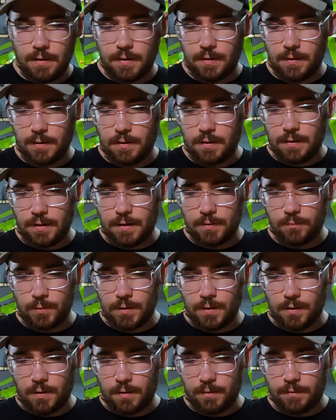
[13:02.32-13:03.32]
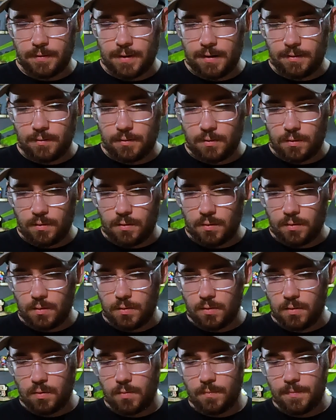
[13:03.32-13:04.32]
And we are.
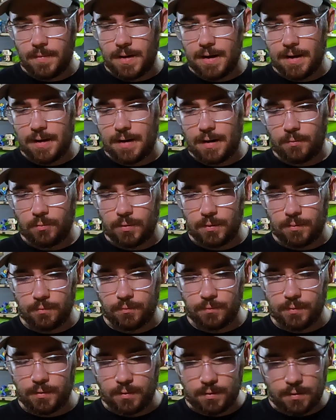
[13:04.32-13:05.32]
Oh man, we were real